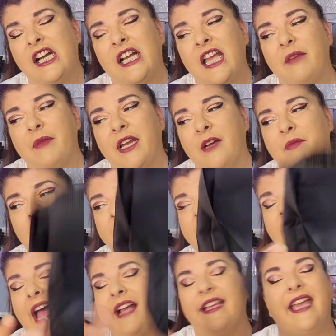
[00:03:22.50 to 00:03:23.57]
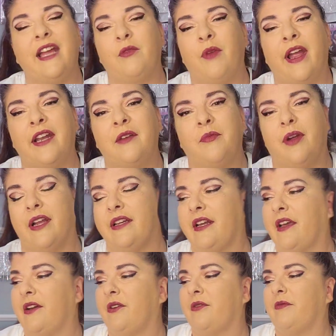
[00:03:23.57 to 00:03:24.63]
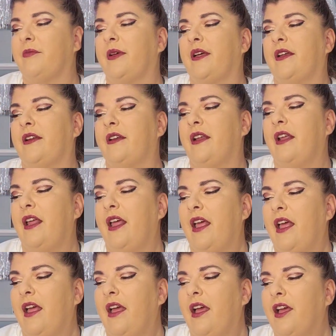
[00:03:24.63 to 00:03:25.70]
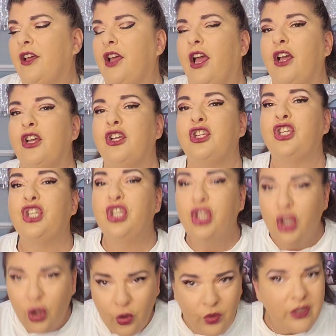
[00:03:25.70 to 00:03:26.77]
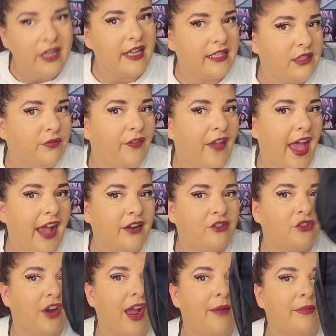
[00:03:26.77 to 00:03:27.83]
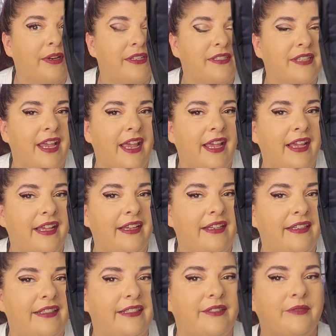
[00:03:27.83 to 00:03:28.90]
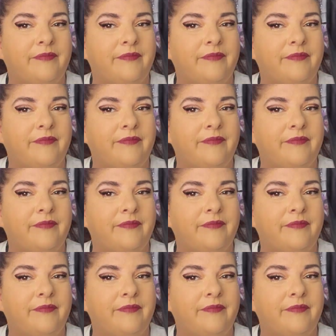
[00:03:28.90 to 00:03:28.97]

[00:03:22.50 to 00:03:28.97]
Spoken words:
I can't make them. I can't rate them right now, but cuteness factor, I'm gonna say,